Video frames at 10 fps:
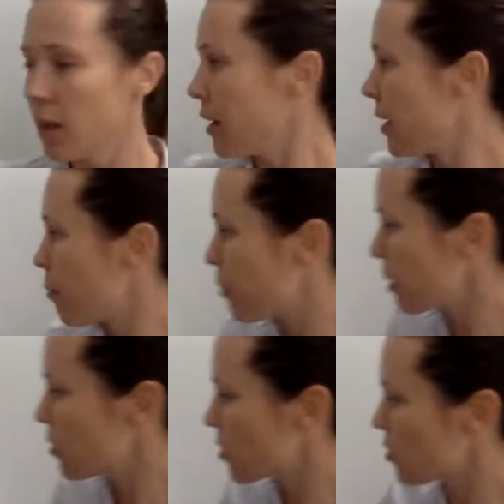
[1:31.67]
Now,
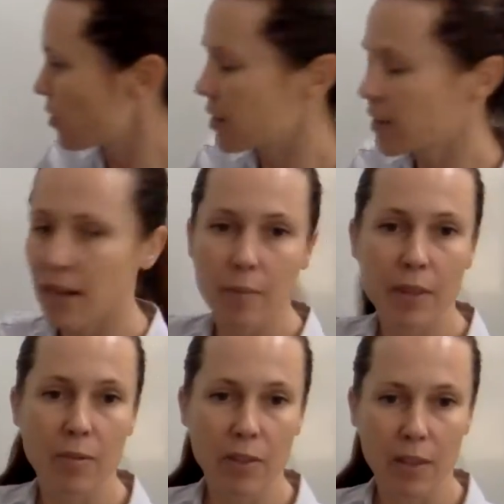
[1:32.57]
builders do this same
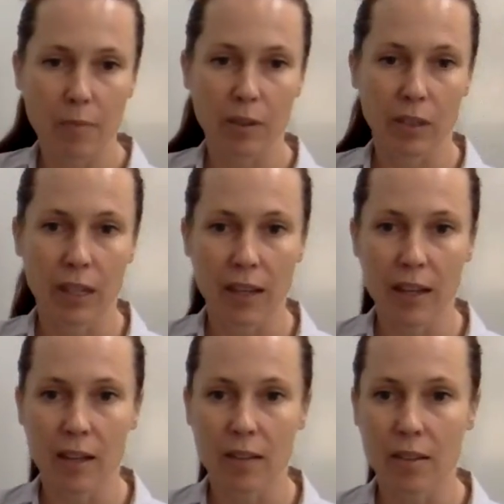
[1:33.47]
thing when they're building a
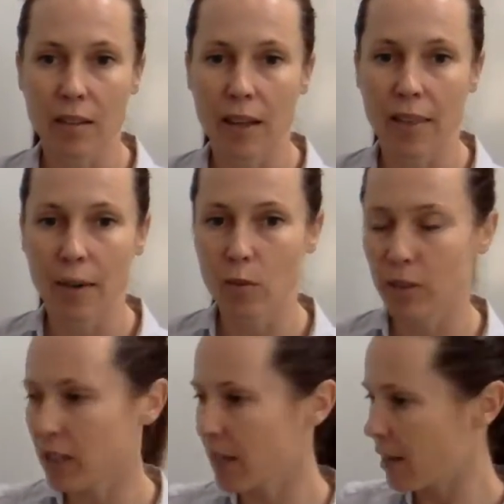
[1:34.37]
house and they want
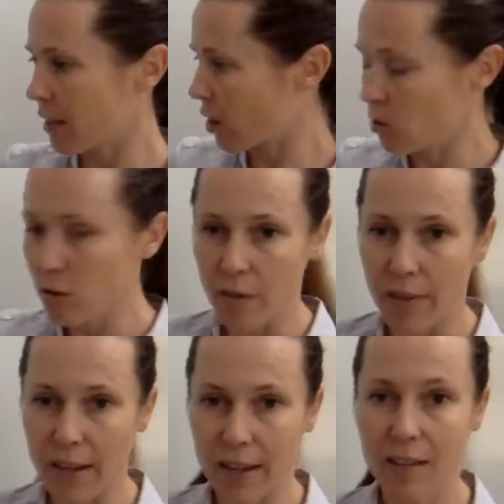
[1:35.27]
to get the corner of the
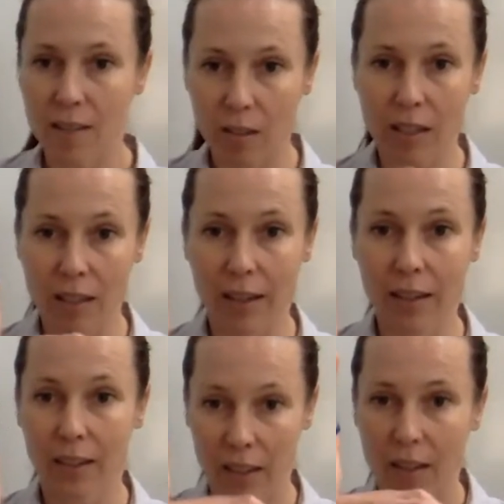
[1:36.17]
house looking like
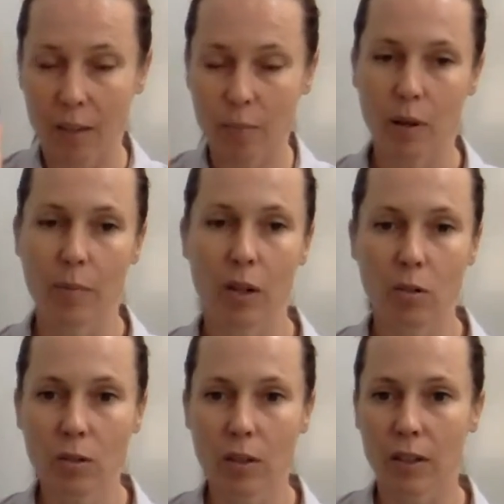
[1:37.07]
a proper
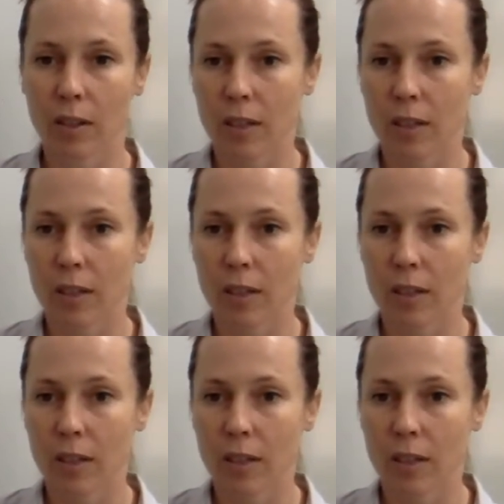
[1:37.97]
corner.